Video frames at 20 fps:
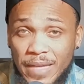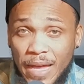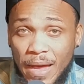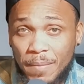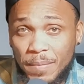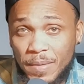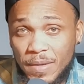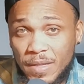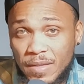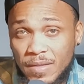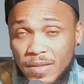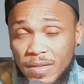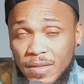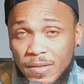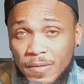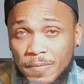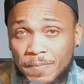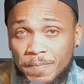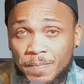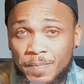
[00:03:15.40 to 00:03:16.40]
is happening
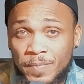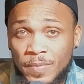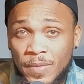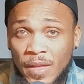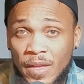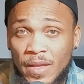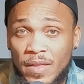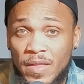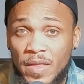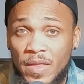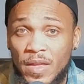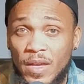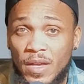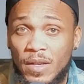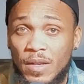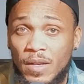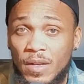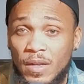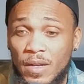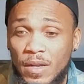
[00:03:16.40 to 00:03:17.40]
there,
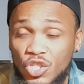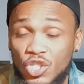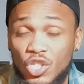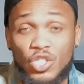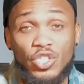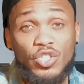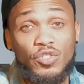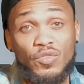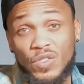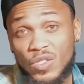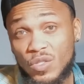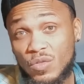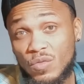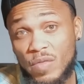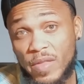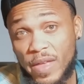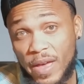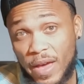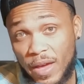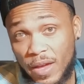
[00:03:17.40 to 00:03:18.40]
then should you
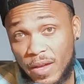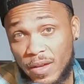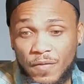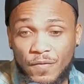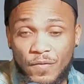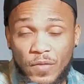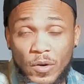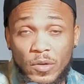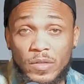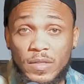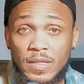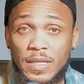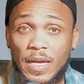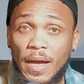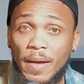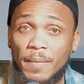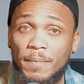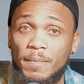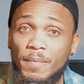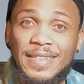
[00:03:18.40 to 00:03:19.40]
do that the first
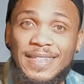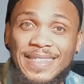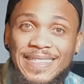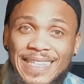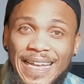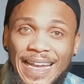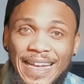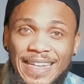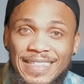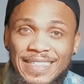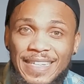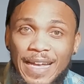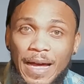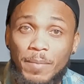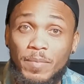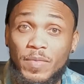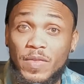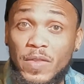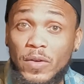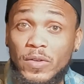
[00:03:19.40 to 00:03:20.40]
time, the second
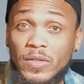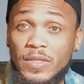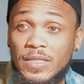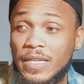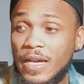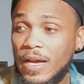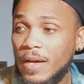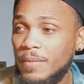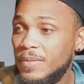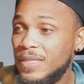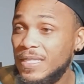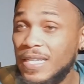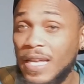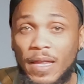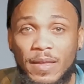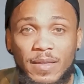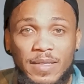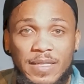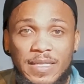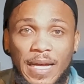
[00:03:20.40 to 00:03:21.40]
time, third time,
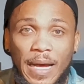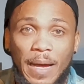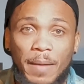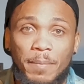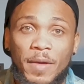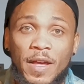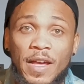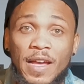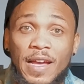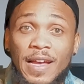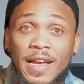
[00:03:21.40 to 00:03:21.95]
10th time,